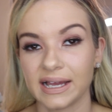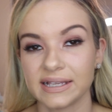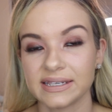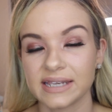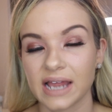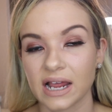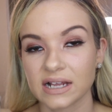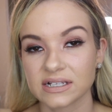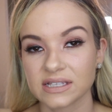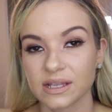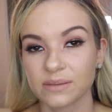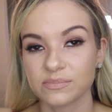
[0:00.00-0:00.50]
And
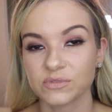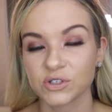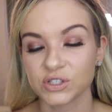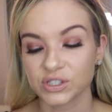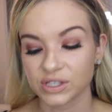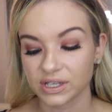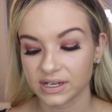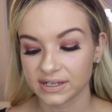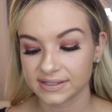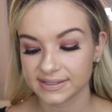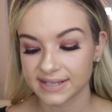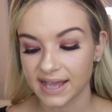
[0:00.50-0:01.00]
next I'm just
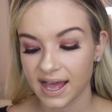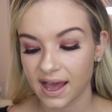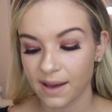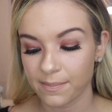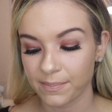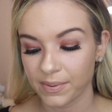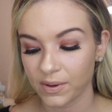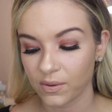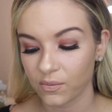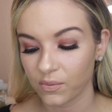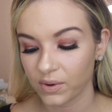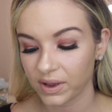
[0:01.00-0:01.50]
going to
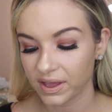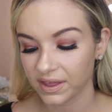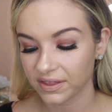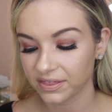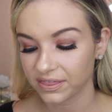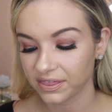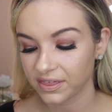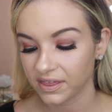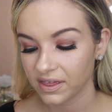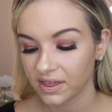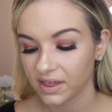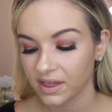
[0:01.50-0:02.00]
top it
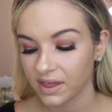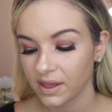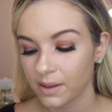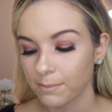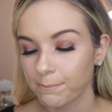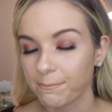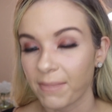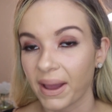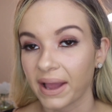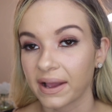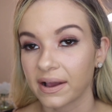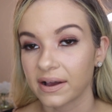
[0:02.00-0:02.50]
with
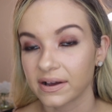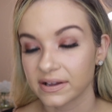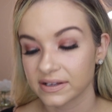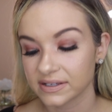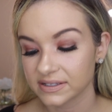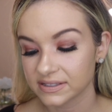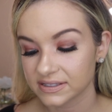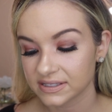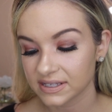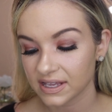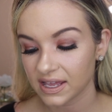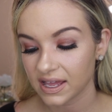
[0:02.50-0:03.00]

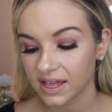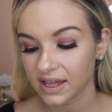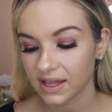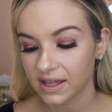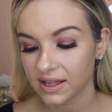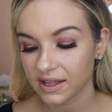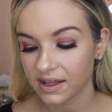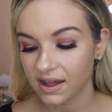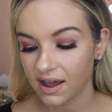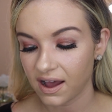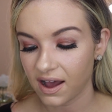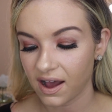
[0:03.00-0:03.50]
Becca's
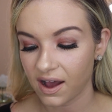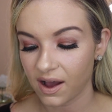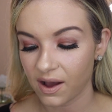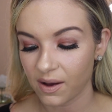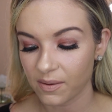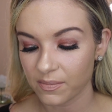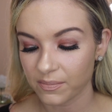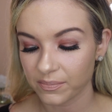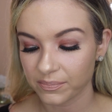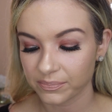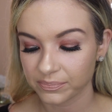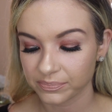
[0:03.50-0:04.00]

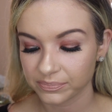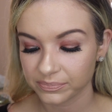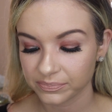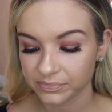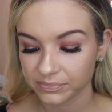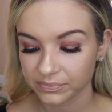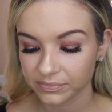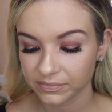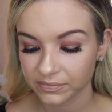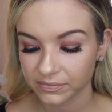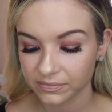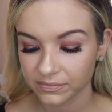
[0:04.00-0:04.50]
um,
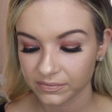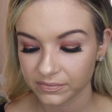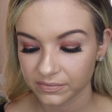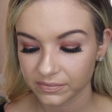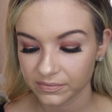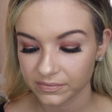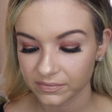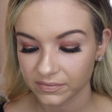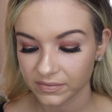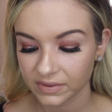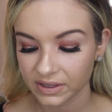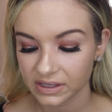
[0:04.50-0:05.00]

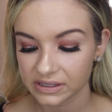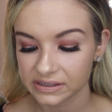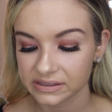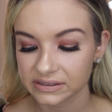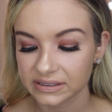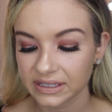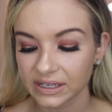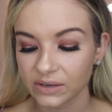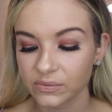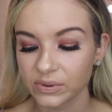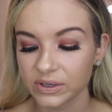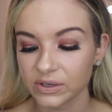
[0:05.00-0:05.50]

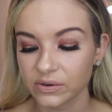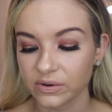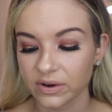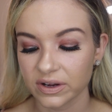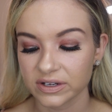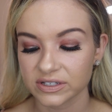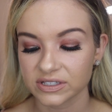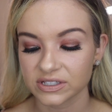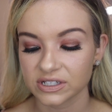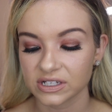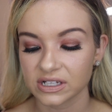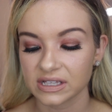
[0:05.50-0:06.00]
Liquid
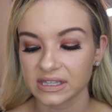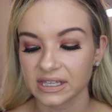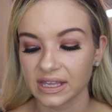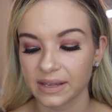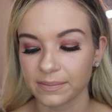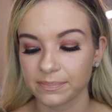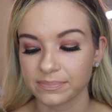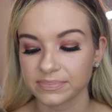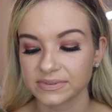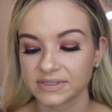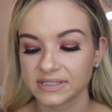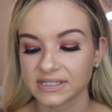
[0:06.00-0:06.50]
Crystal
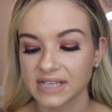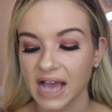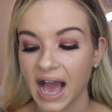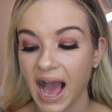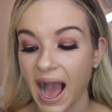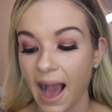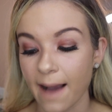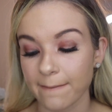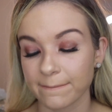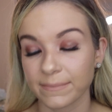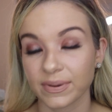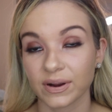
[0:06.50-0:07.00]
Lip
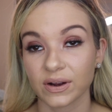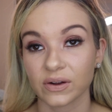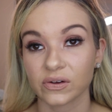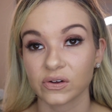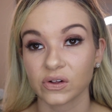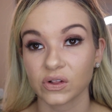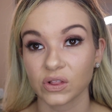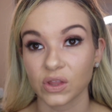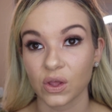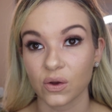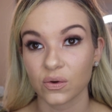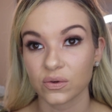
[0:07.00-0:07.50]
Topper
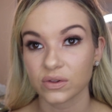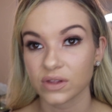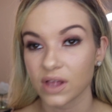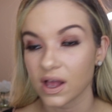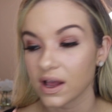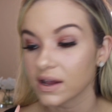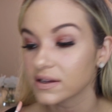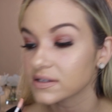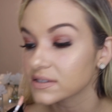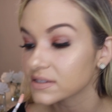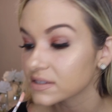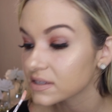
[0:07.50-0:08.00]
Glow
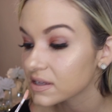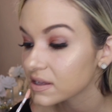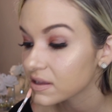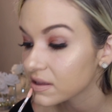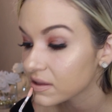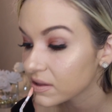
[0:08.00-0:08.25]
Gloss.